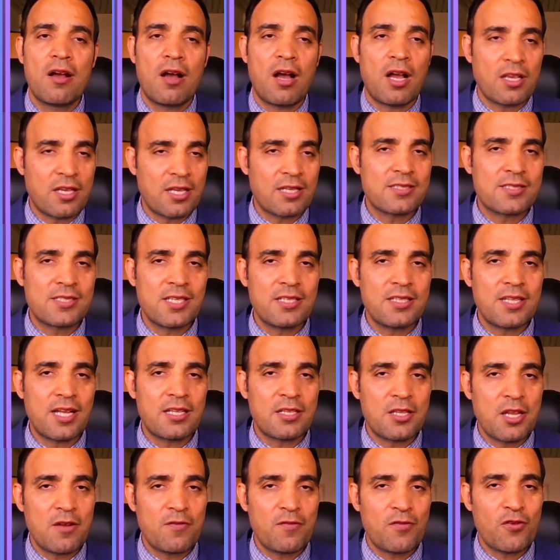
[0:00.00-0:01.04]
I can say that
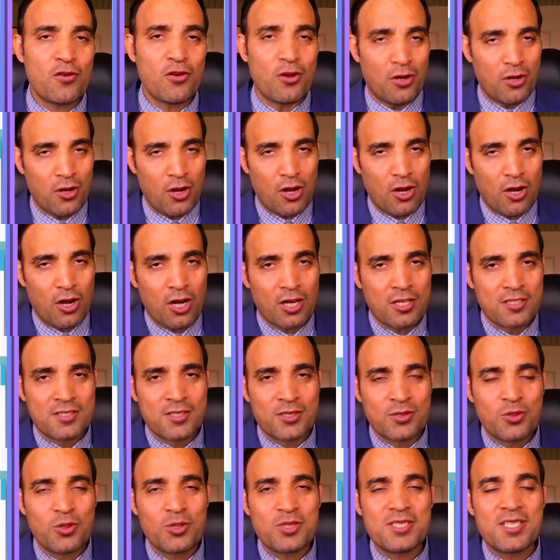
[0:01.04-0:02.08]
therefore
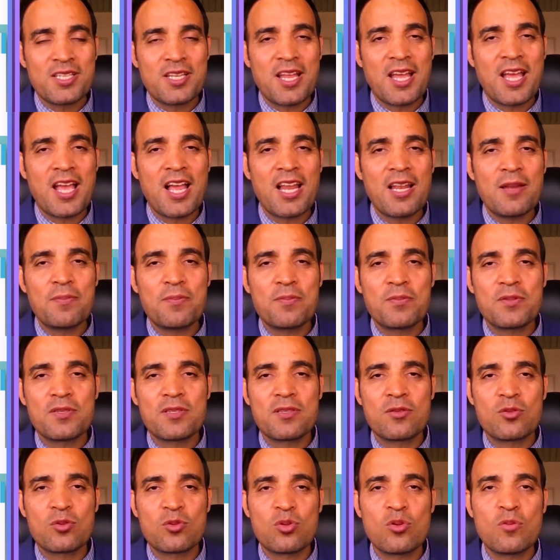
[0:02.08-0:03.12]
oxytocin helps
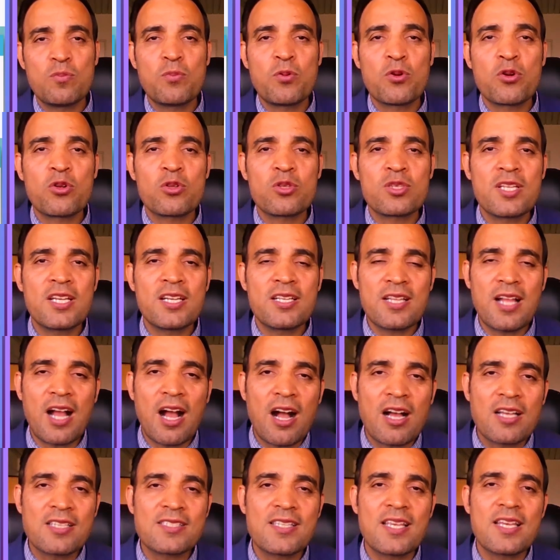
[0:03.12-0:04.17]
to protect
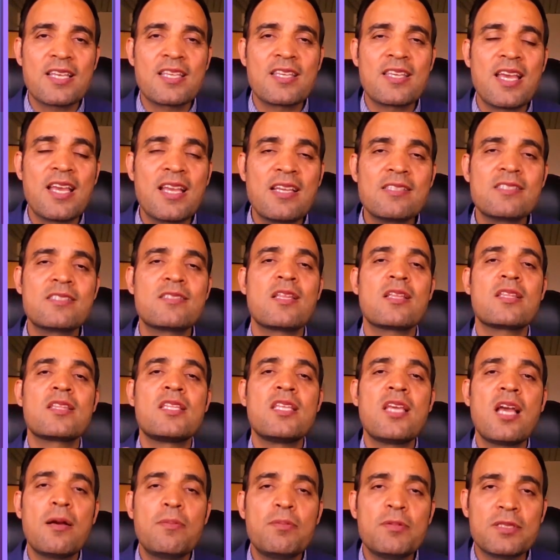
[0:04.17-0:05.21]
us against
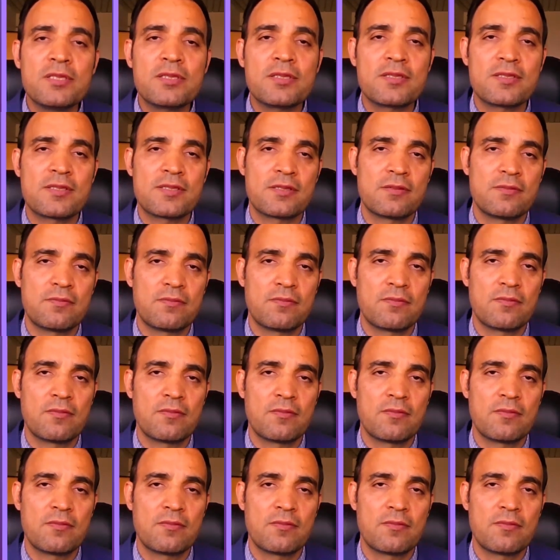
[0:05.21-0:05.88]
diabetes.